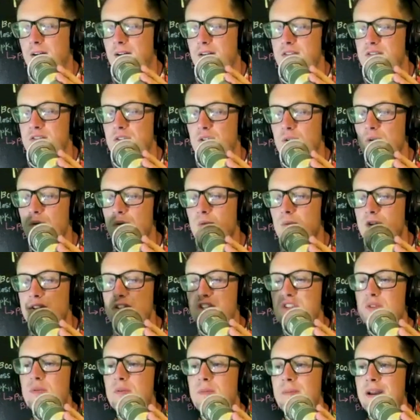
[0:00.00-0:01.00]
So when
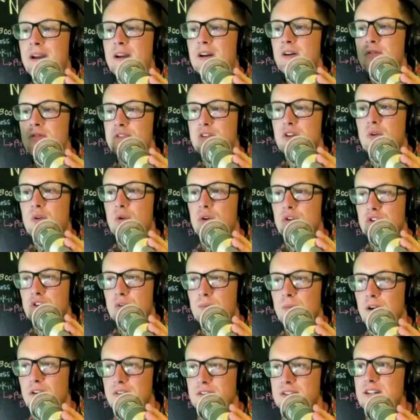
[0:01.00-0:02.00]
Superman goes to Corto
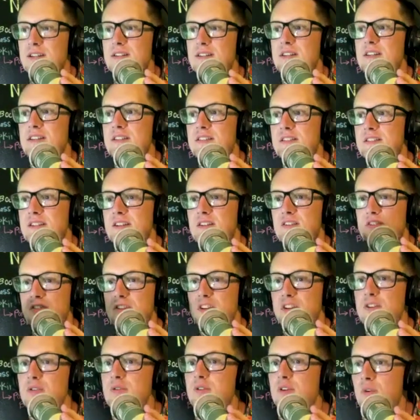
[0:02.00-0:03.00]
Maltese, he steers the
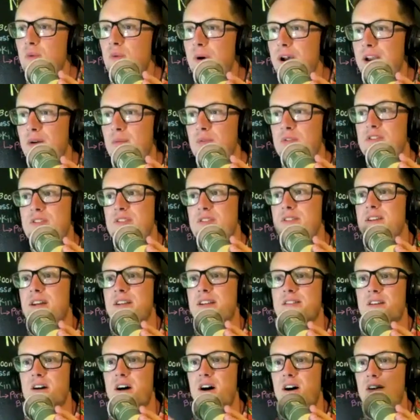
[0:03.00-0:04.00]
nuke away, which
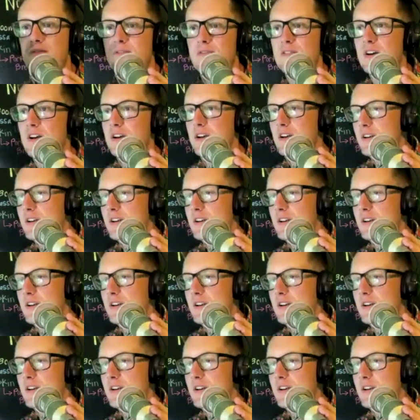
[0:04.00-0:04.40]
sets off